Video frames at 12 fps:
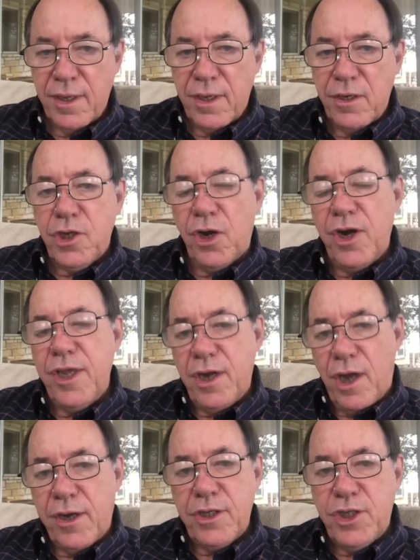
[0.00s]
Turning
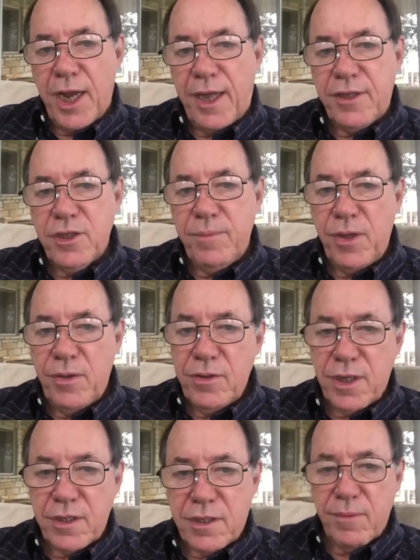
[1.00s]
on a child's immune
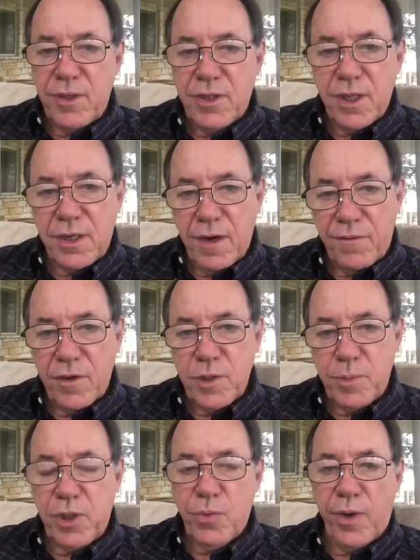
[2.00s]
system is the difference
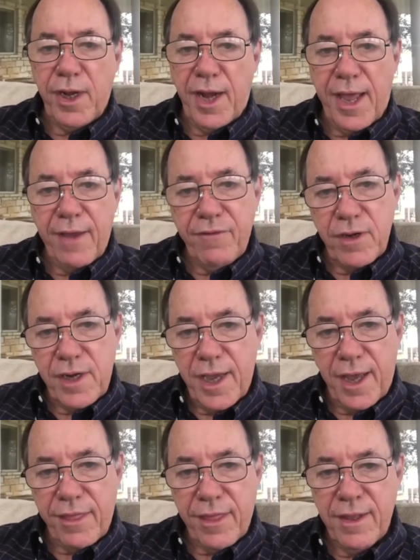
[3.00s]
between life and
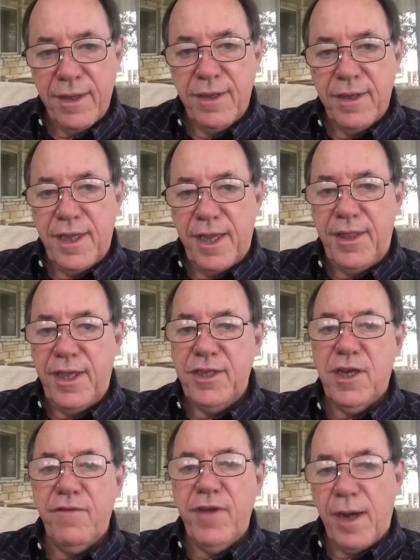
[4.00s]
death in these
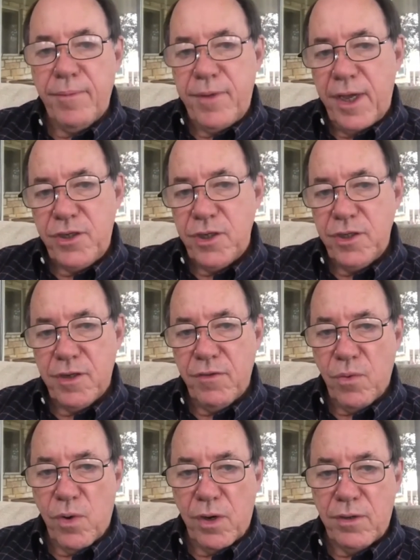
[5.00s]
developed nations of
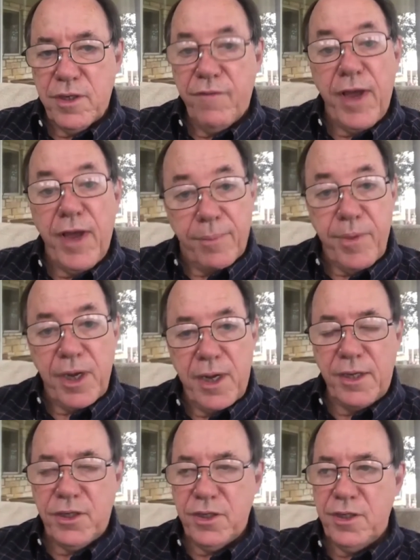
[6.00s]
the world, developing
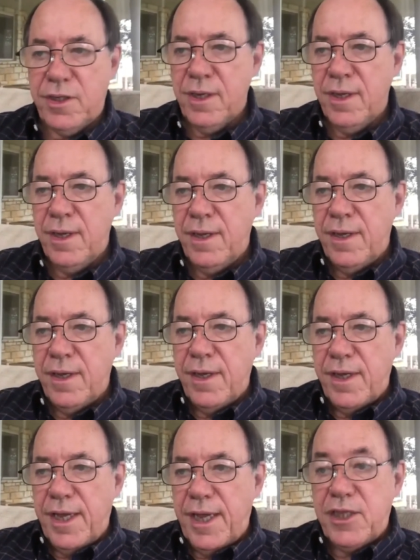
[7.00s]
nations.
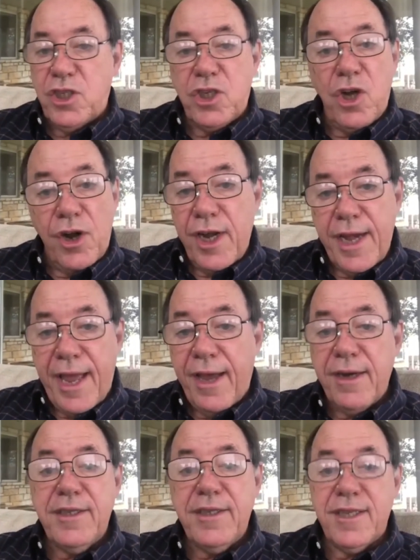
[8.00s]
It's turning
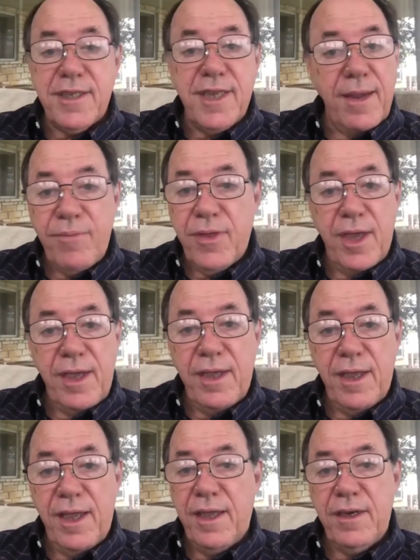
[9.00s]
out it's the same thing
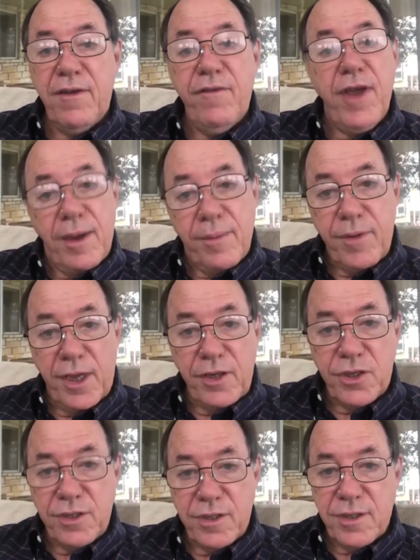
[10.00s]
in developed
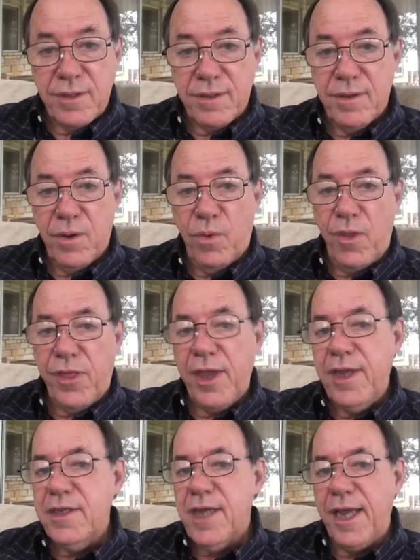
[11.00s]
nations. When
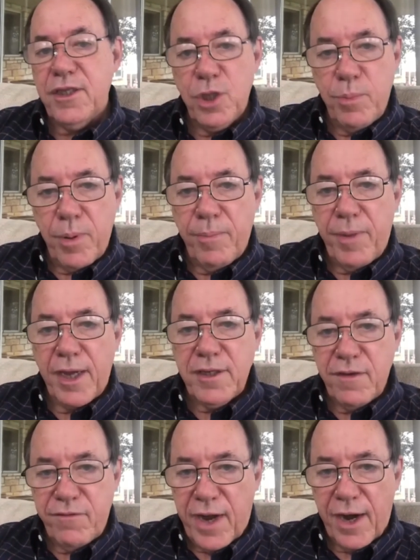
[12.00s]
things like superbugs
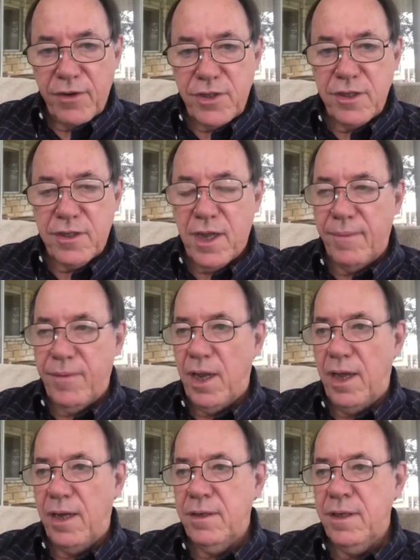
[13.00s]
and viruses come along,